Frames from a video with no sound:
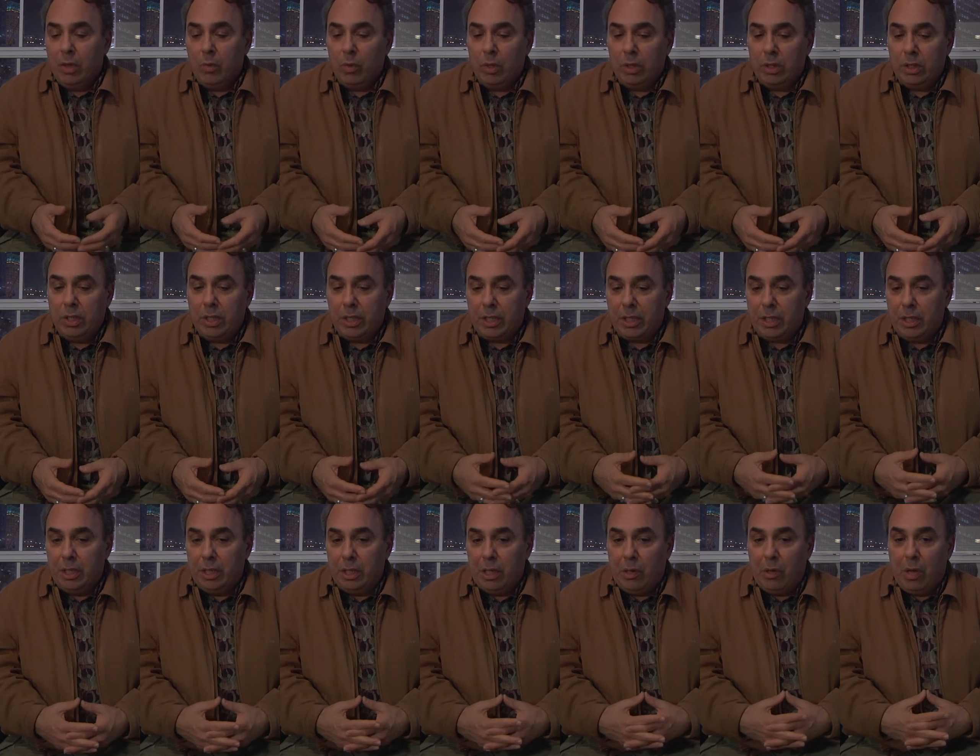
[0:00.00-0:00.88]
well, look,
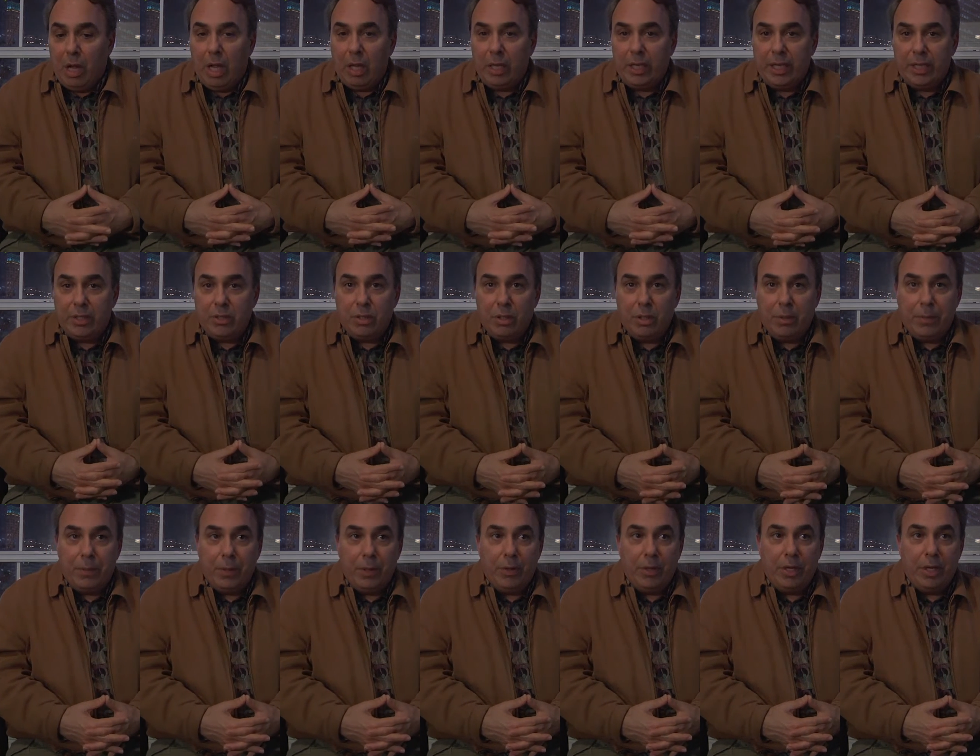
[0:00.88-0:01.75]
I'll get you
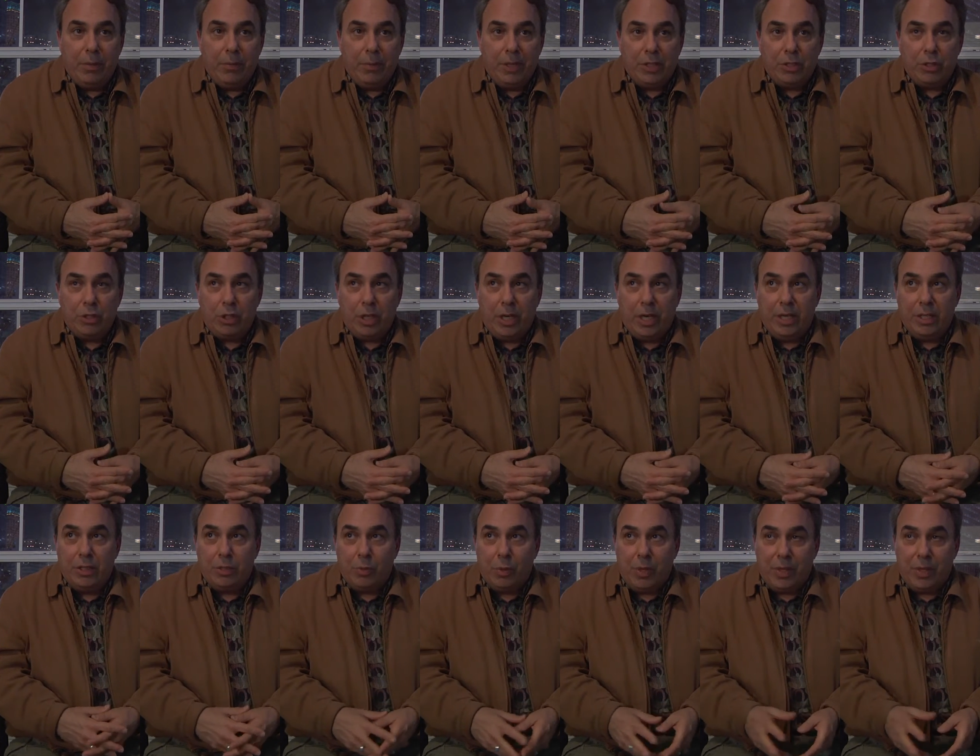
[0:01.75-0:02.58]
a podium exchange